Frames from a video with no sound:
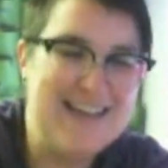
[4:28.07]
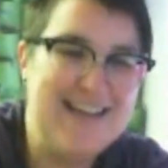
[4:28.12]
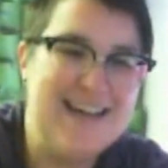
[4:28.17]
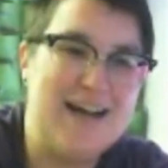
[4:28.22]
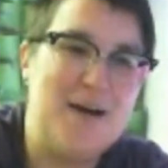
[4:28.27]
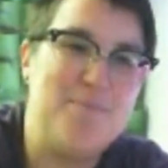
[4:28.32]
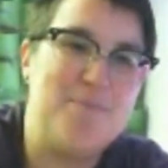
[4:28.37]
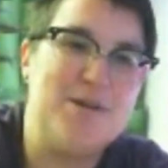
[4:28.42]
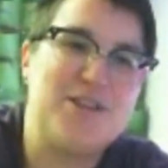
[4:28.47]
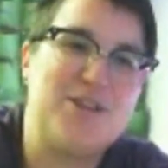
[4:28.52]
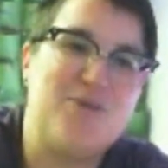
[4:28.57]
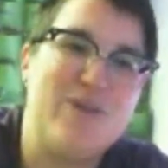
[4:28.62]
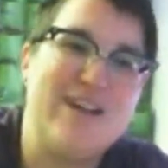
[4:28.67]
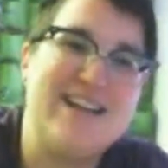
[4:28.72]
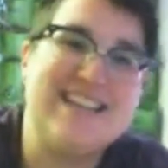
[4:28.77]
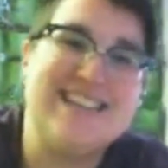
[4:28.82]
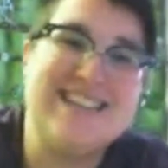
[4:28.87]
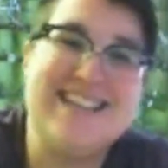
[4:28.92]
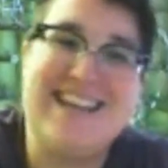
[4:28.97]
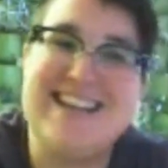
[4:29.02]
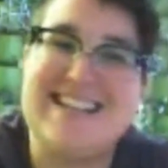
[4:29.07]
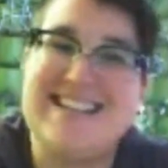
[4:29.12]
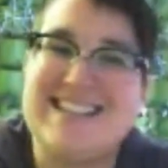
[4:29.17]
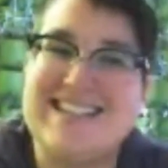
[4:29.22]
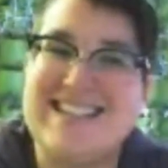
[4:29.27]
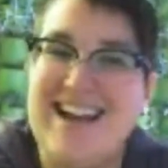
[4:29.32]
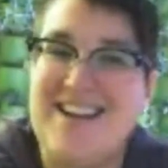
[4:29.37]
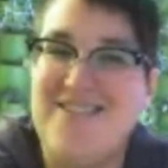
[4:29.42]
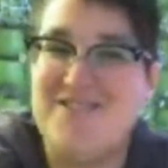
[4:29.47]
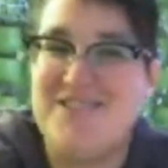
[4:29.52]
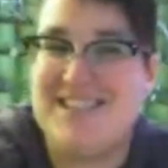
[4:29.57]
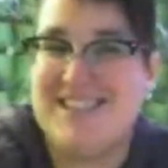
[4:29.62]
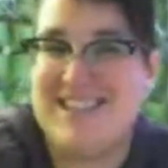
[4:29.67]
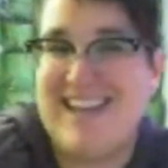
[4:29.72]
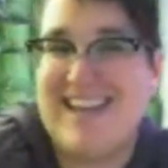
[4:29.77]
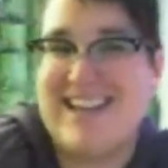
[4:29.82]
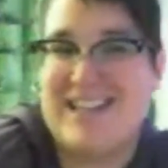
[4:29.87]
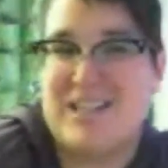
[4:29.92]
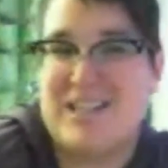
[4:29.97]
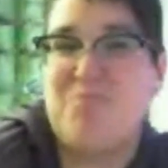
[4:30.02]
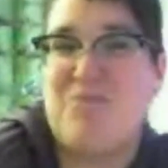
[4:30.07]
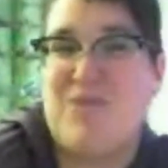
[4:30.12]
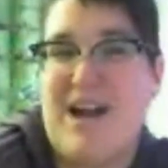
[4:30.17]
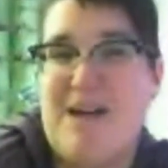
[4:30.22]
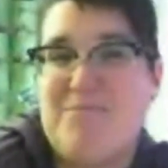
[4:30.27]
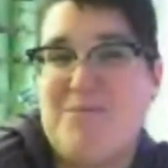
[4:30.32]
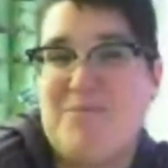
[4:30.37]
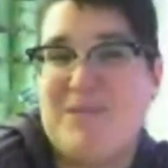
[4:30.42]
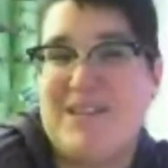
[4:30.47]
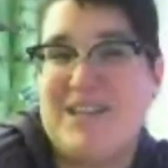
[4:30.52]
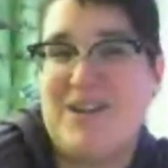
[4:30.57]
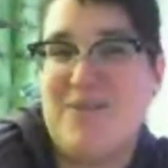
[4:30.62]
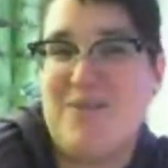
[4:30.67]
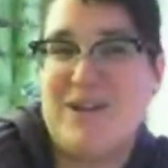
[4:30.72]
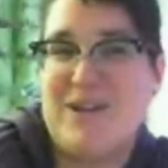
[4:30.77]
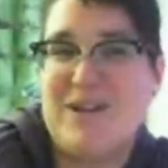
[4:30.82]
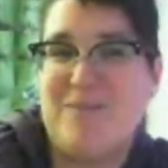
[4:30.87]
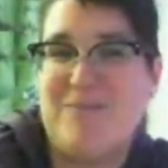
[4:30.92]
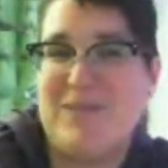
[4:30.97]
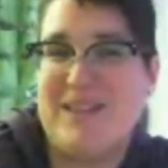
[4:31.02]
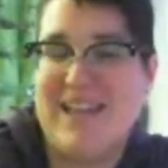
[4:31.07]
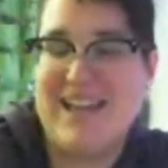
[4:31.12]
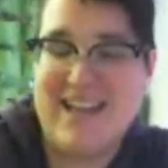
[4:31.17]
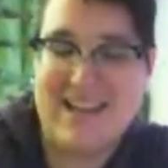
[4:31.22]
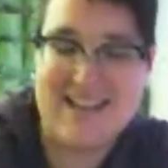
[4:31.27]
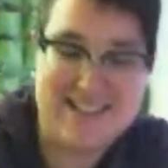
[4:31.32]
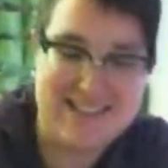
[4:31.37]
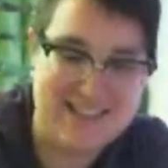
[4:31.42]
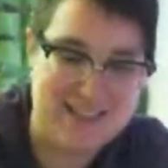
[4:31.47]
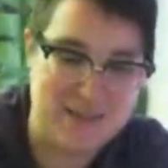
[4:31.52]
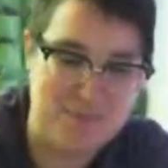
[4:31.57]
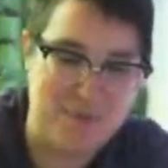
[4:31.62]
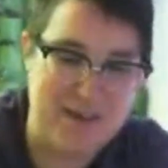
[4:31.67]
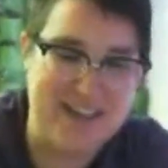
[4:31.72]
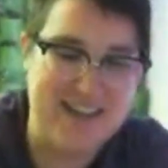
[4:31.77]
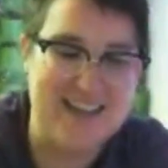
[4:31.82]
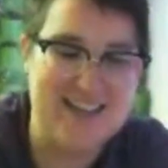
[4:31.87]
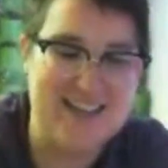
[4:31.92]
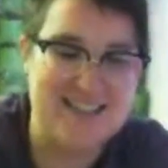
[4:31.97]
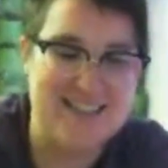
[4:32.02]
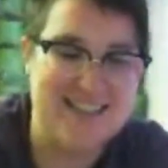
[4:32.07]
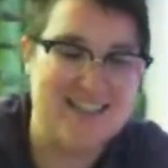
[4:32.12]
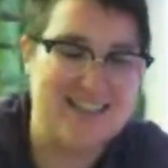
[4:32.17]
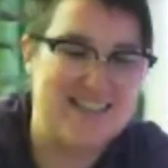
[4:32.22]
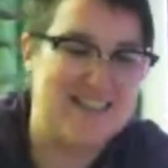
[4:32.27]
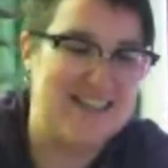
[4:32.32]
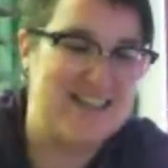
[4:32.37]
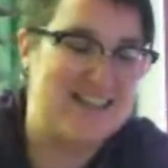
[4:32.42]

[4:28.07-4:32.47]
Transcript: But the reason that it sounds like it's probably a real place is because it's